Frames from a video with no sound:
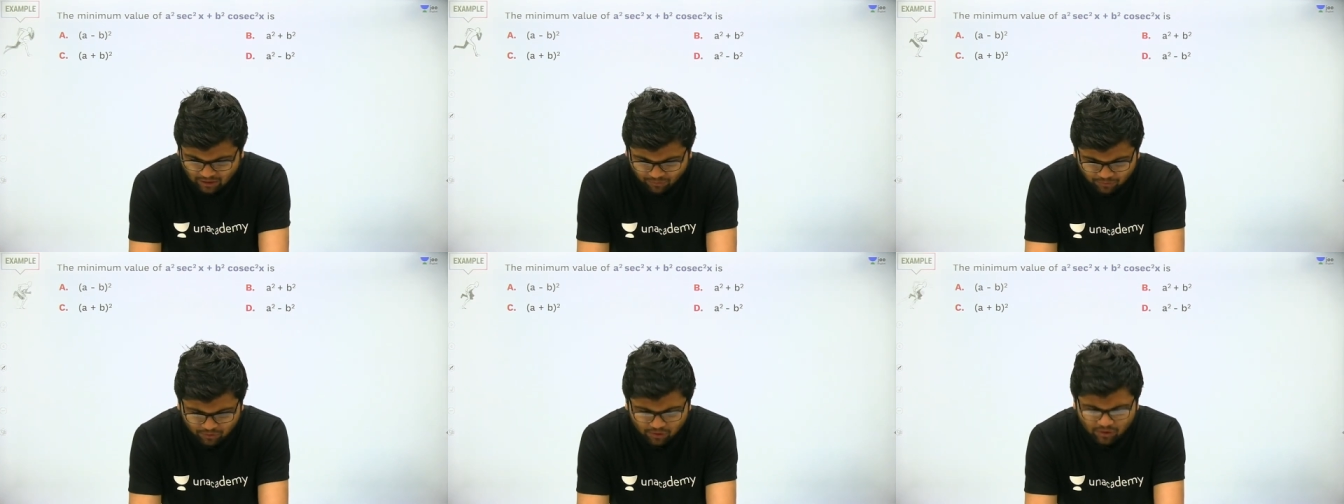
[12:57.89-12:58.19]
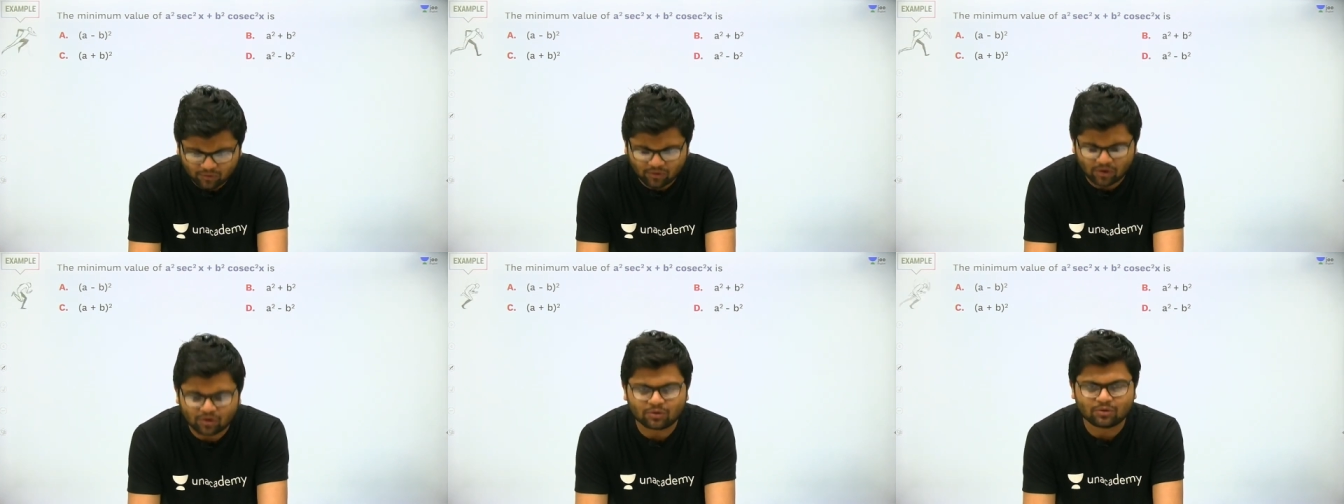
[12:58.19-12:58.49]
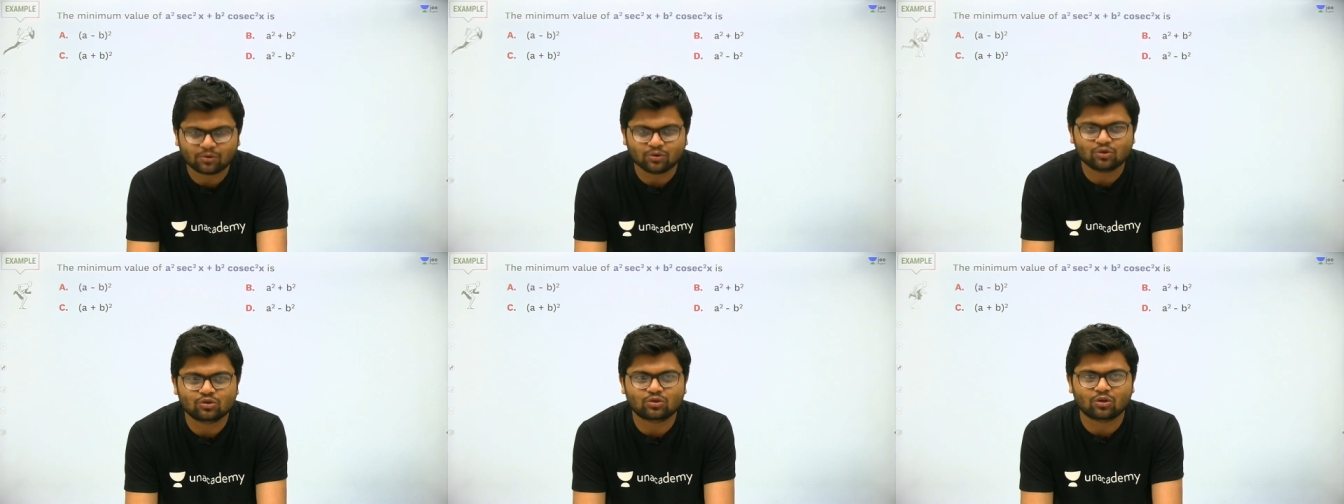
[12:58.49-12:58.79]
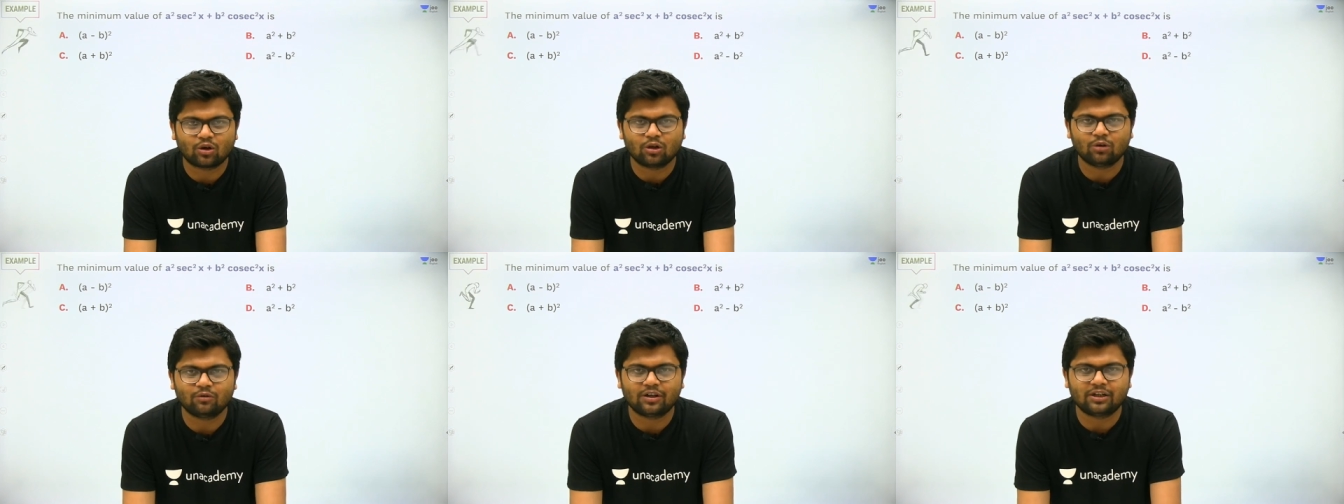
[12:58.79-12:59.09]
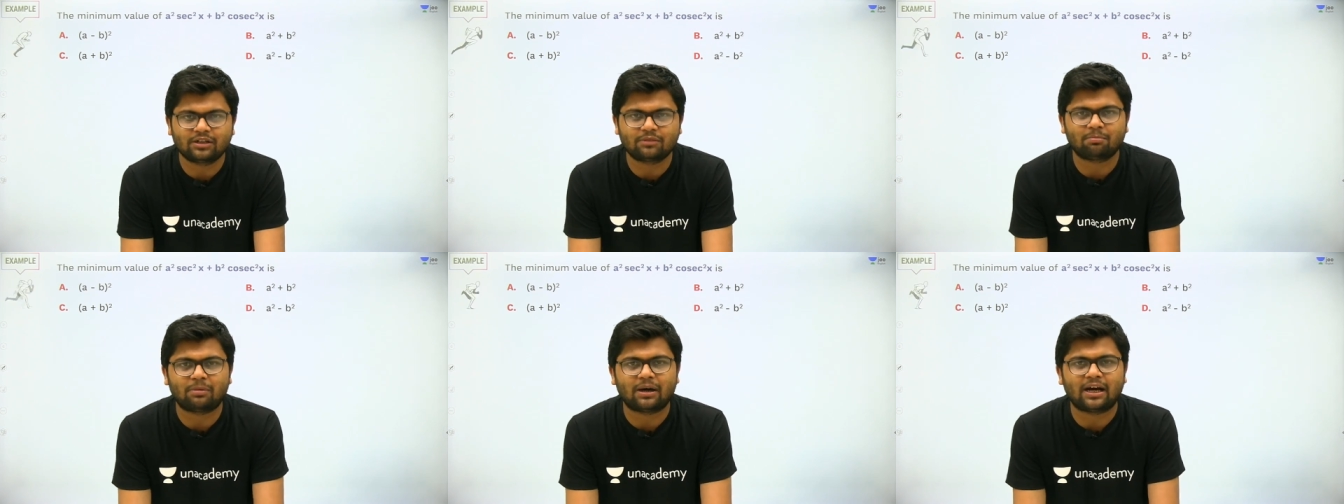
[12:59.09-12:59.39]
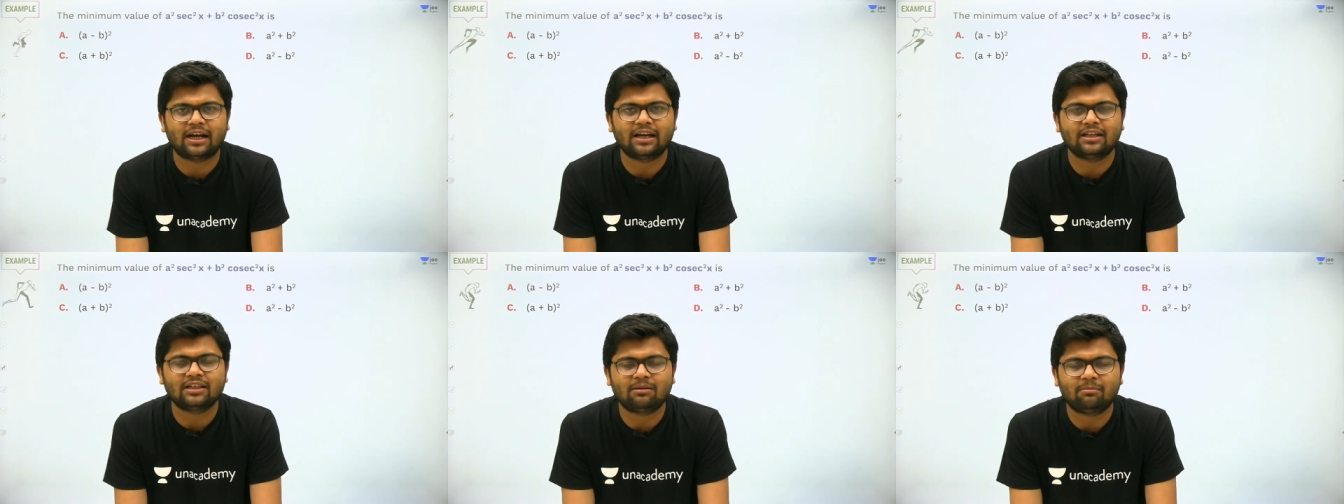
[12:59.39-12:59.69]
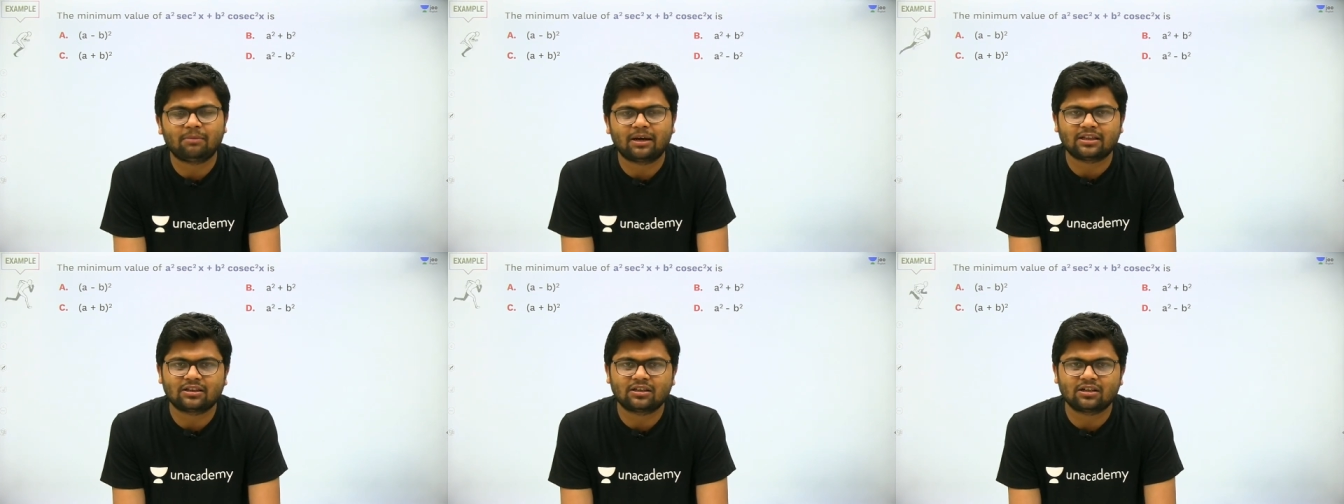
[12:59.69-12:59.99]
If you want to solve it by
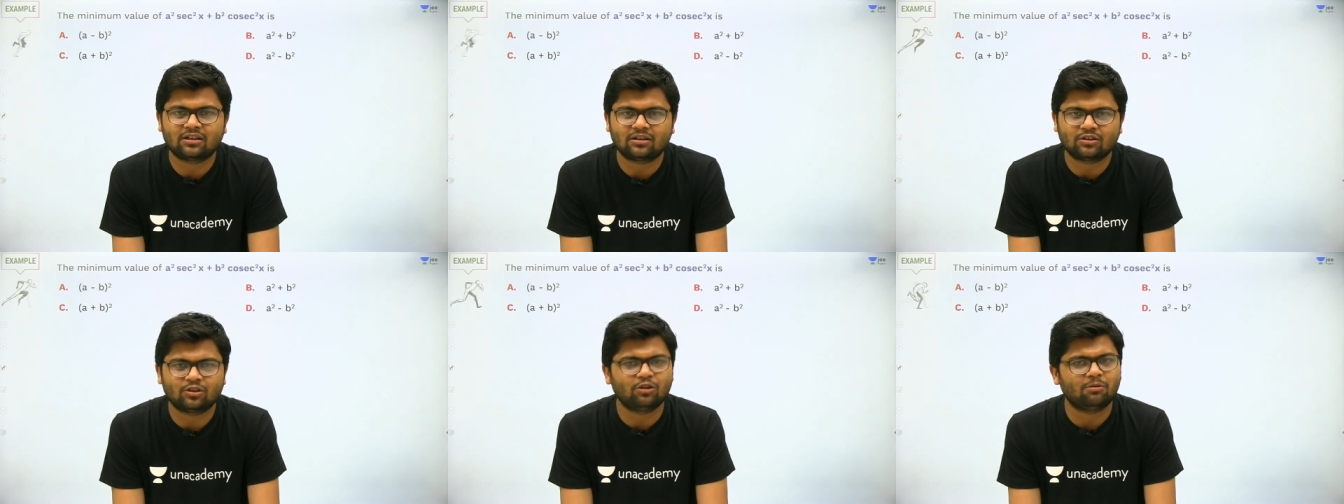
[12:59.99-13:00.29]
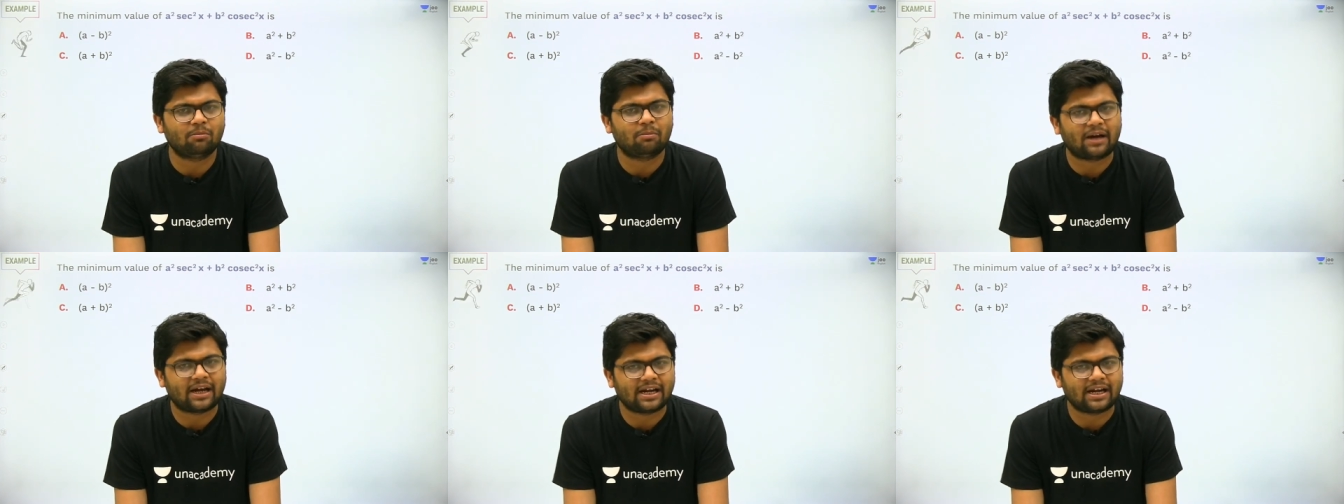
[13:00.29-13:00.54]
the method, you know,